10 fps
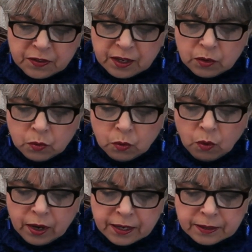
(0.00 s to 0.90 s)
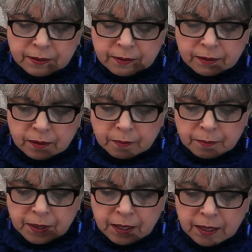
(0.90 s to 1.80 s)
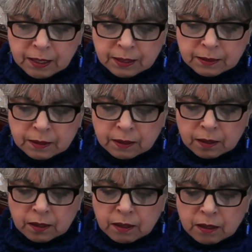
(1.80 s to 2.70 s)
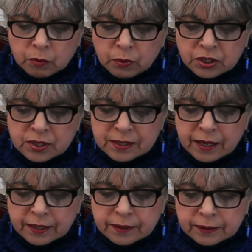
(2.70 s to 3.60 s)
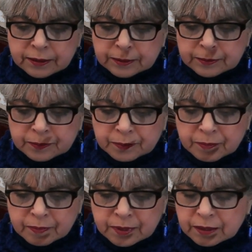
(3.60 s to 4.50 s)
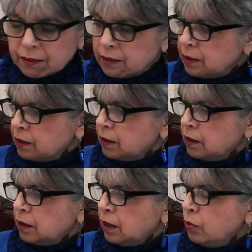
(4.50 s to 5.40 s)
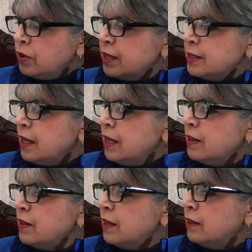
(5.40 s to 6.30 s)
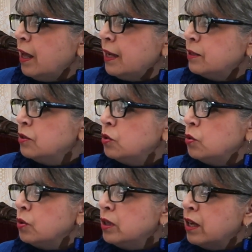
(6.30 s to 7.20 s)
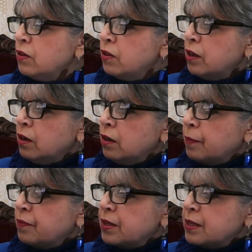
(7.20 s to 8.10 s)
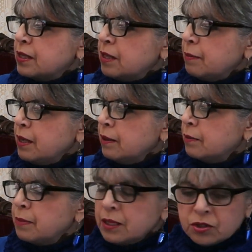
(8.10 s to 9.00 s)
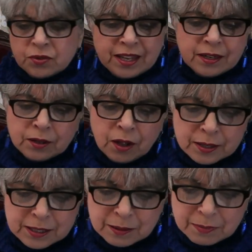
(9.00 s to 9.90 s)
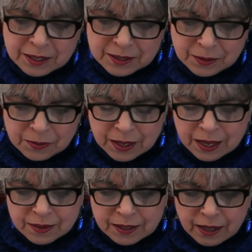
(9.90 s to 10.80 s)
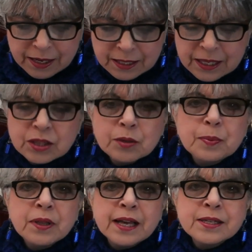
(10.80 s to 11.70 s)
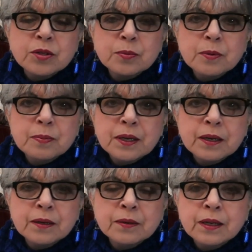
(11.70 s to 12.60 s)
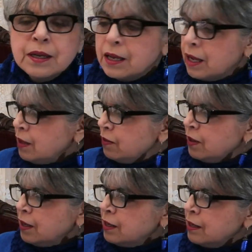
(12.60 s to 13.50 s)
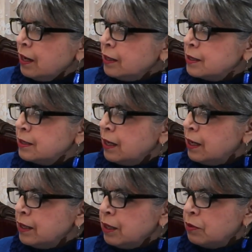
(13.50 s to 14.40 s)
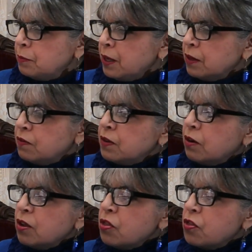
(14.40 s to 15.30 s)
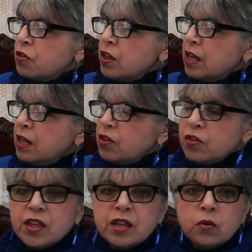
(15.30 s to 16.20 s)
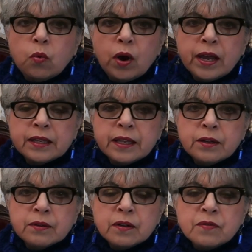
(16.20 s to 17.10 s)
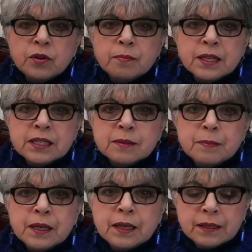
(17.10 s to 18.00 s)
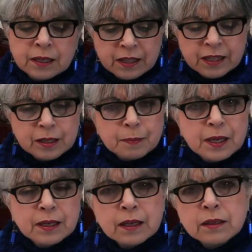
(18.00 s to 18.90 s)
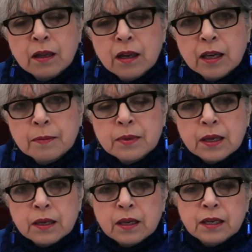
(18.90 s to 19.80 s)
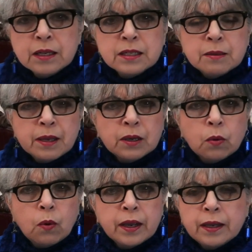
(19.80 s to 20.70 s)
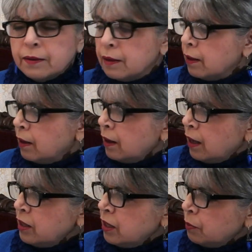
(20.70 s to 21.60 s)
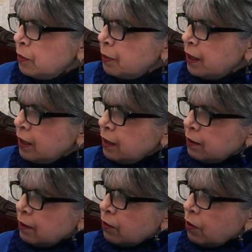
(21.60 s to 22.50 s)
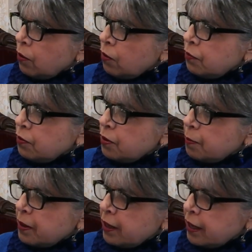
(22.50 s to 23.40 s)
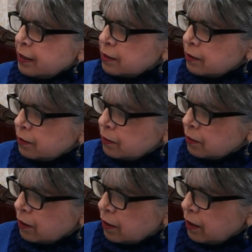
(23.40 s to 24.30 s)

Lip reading: thin white paint, which is like, well, they say that they liked to get their cement mixture. They didn't call it cement though. They liked to get their plaster prepared, and then the next day they would paint a very thin white layer of their mixed paint, and I think the paint had lime in it to make white, and they would paint it over the plaster